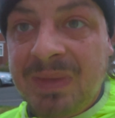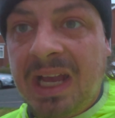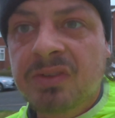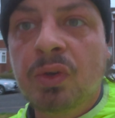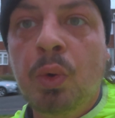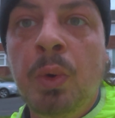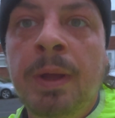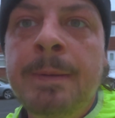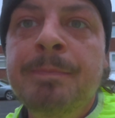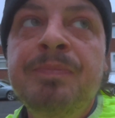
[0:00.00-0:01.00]
at all.
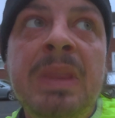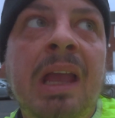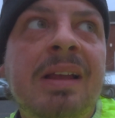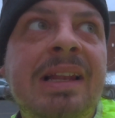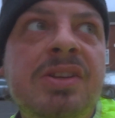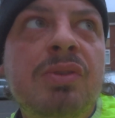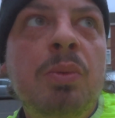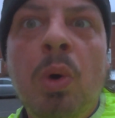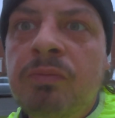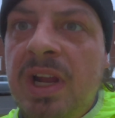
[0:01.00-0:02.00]

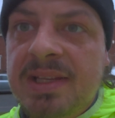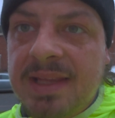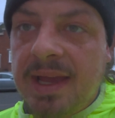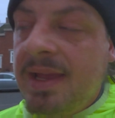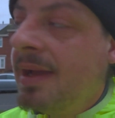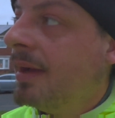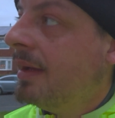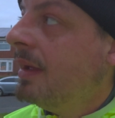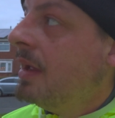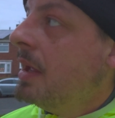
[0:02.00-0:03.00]
Literally one rest day,
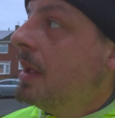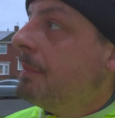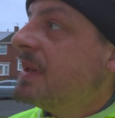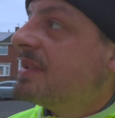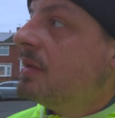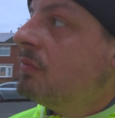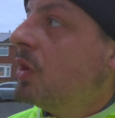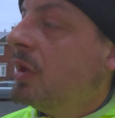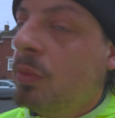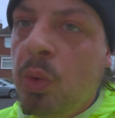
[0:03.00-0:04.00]
missing the
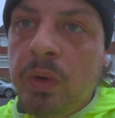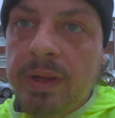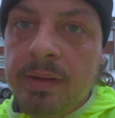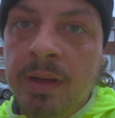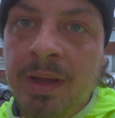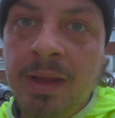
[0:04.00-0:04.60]
run in the morning.